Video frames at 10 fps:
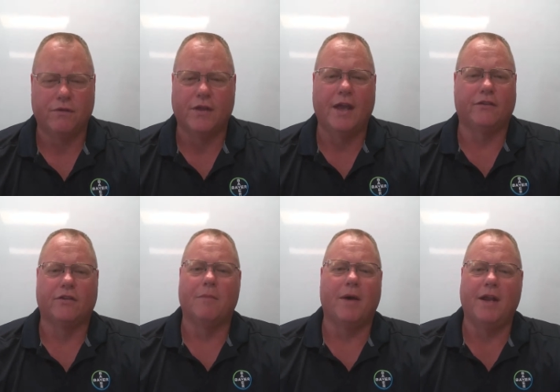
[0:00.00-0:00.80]
think
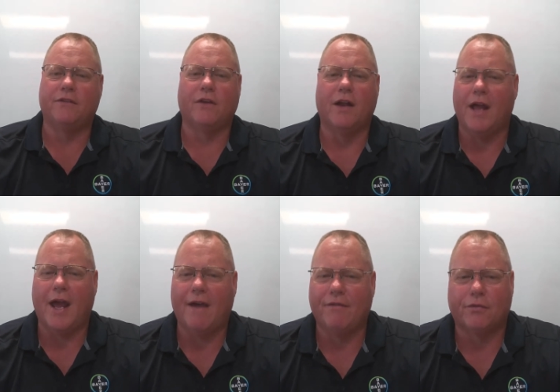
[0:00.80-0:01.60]
somebody's going to
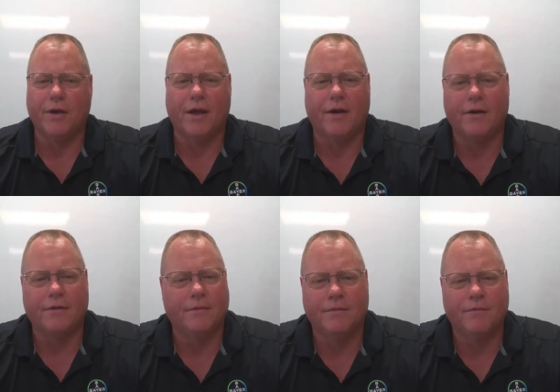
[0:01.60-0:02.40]
have
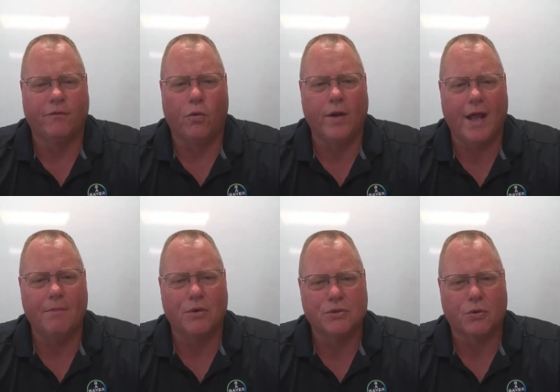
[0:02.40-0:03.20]

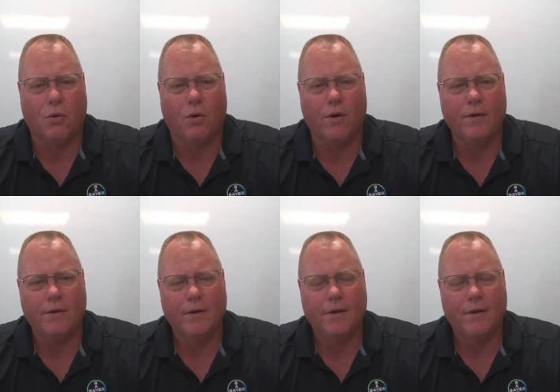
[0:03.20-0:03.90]
348 bushel corn,